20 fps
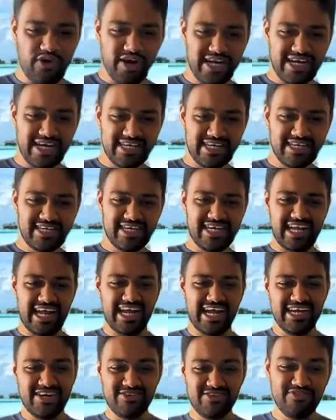it.
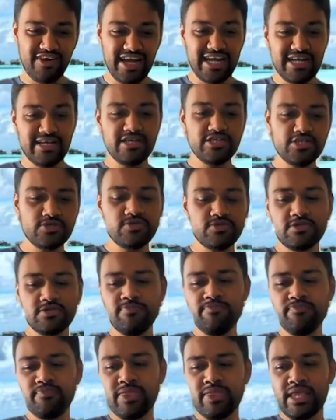Try to find issues.
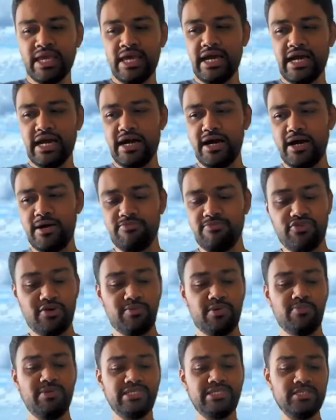From a
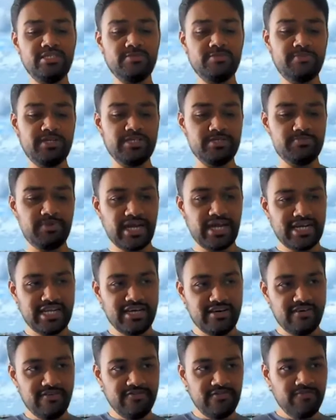business
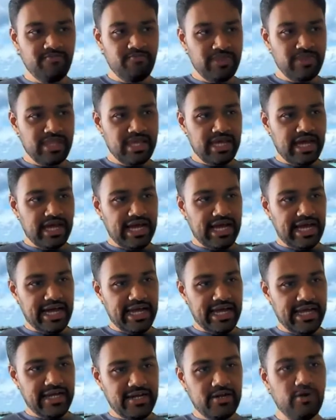perspective,
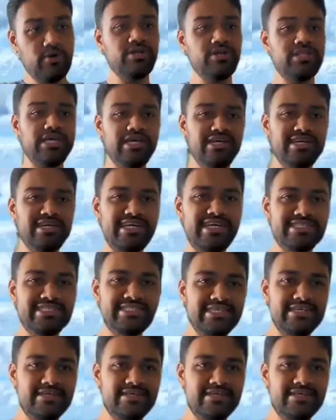I don't think it's